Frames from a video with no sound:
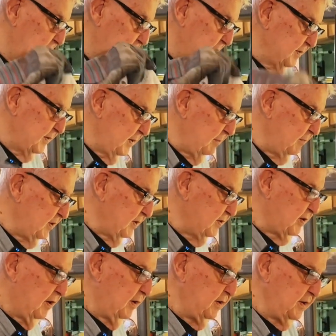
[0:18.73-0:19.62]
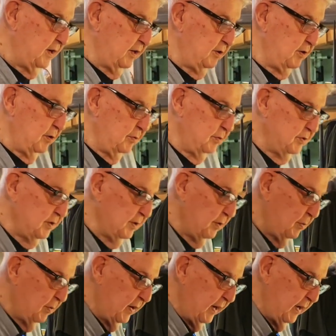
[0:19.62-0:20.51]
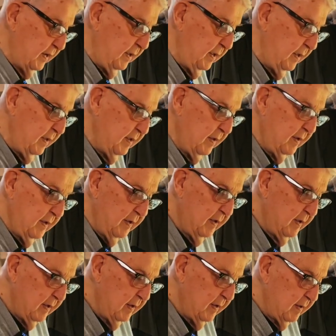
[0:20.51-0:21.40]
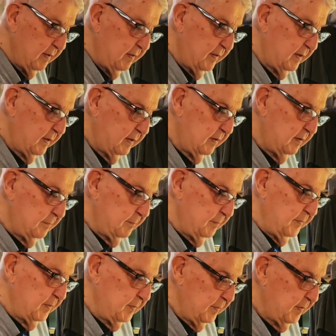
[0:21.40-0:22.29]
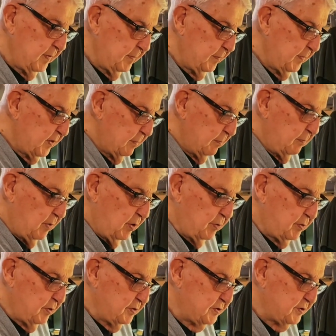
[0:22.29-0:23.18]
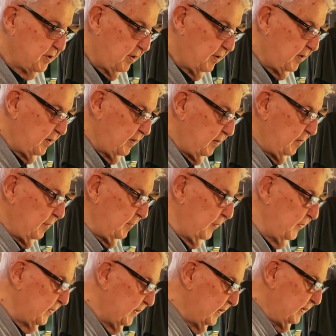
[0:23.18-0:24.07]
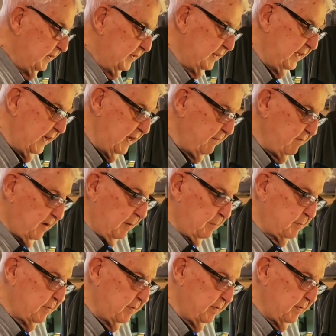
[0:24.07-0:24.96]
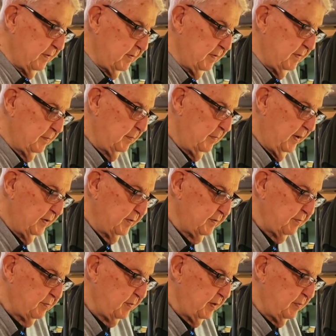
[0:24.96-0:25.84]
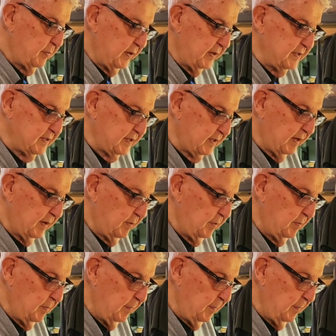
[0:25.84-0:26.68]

some disheartening news in a way. The motor starter gave up about three weeks ago,